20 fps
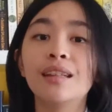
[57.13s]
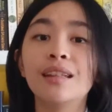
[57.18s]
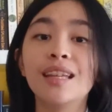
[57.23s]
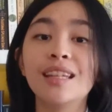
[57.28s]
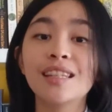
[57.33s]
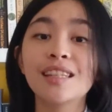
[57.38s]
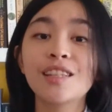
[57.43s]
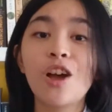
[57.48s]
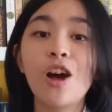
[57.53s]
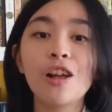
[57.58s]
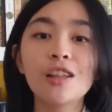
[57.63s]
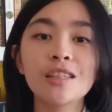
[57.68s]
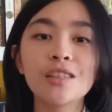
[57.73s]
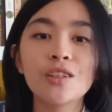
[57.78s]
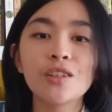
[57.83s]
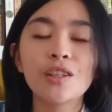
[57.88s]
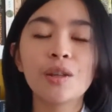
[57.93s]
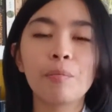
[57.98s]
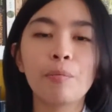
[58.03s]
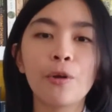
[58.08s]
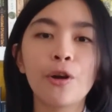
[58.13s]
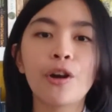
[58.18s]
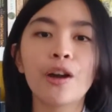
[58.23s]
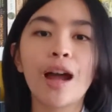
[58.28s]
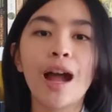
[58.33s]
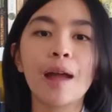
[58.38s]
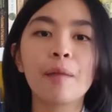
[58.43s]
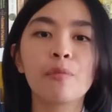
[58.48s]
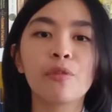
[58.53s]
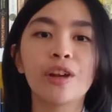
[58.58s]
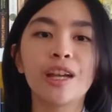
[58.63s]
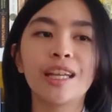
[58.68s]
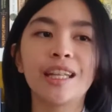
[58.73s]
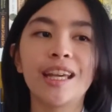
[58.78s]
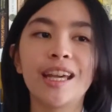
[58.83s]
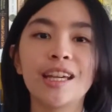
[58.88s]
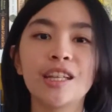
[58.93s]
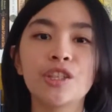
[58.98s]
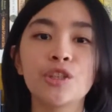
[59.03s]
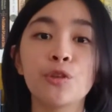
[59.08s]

This is also the book I'm reading